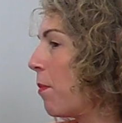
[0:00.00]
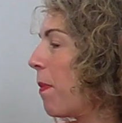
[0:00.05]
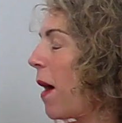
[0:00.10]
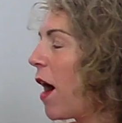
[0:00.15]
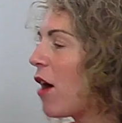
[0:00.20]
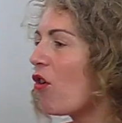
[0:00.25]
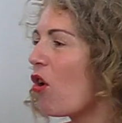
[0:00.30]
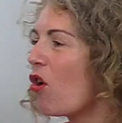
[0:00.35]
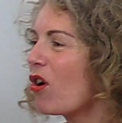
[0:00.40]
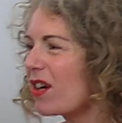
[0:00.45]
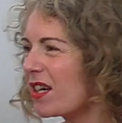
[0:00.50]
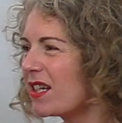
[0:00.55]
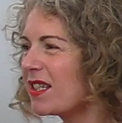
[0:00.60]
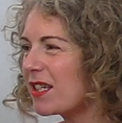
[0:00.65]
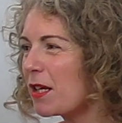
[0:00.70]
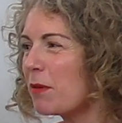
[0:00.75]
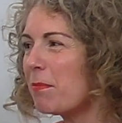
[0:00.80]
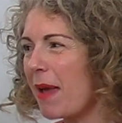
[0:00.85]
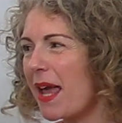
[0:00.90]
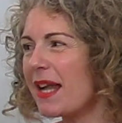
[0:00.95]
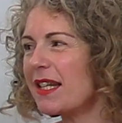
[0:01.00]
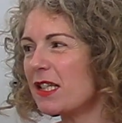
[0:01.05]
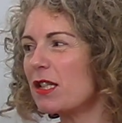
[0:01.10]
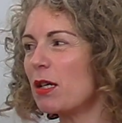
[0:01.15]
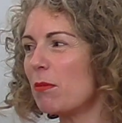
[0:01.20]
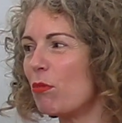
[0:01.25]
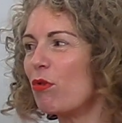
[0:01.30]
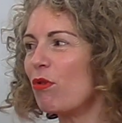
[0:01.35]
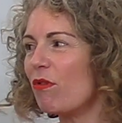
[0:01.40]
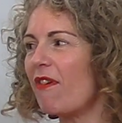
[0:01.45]
But our organs are meant
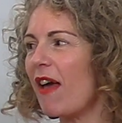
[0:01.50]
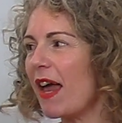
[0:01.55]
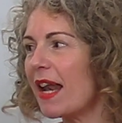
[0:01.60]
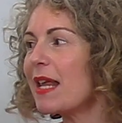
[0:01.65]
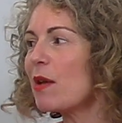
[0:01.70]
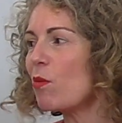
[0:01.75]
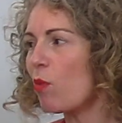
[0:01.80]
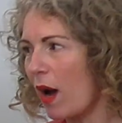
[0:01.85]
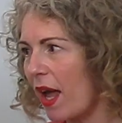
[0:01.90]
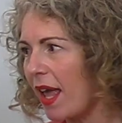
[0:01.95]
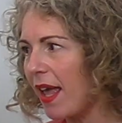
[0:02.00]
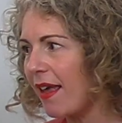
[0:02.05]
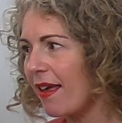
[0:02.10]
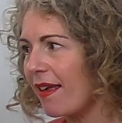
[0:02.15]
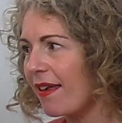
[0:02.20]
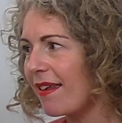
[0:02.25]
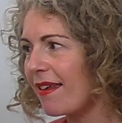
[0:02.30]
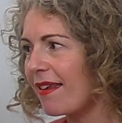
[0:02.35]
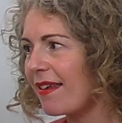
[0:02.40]
to move anyway.